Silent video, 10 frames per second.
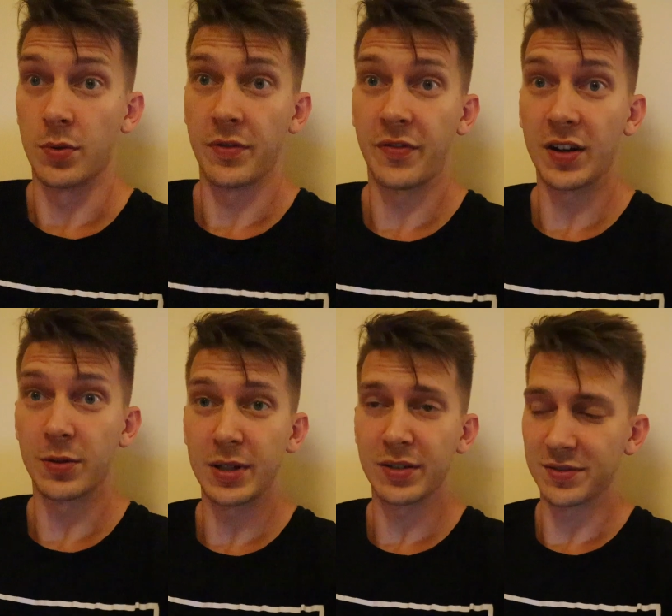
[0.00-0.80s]

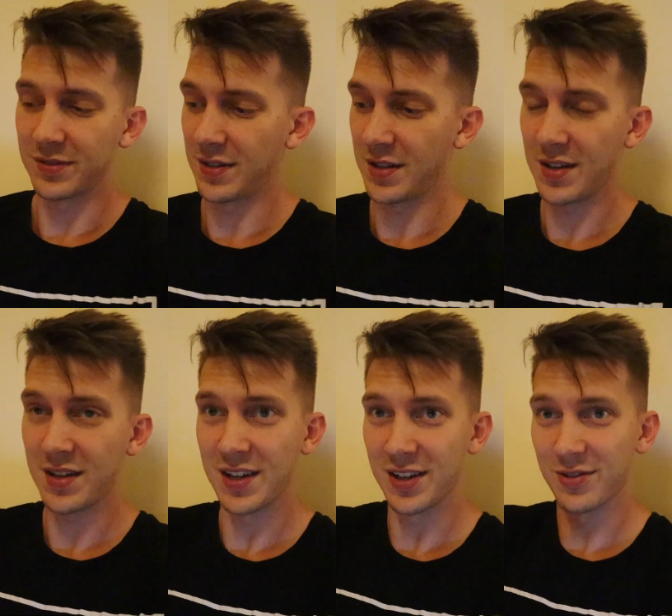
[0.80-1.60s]
Final meal,
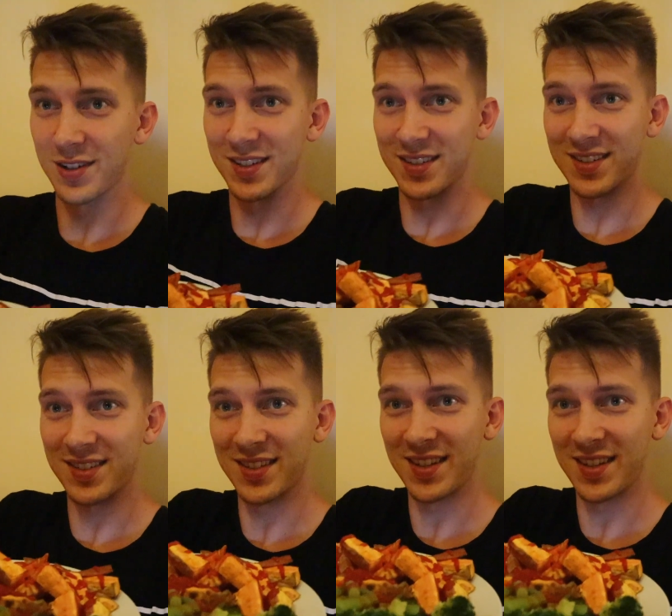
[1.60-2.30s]
here it is.